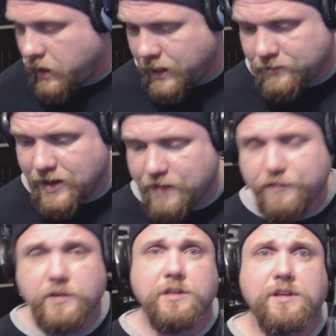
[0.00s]
and
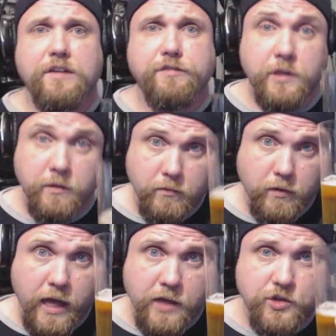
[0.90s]
definitely, definitely
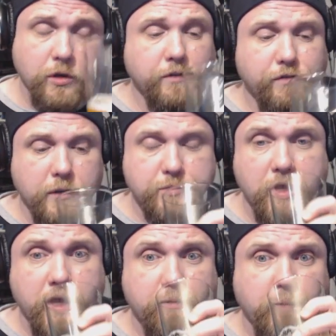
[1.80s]
catch you on the flip
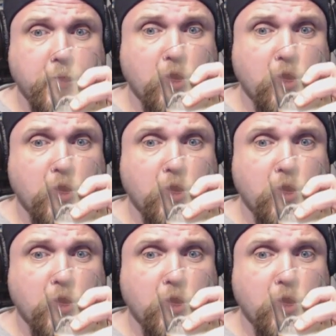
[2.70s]
side.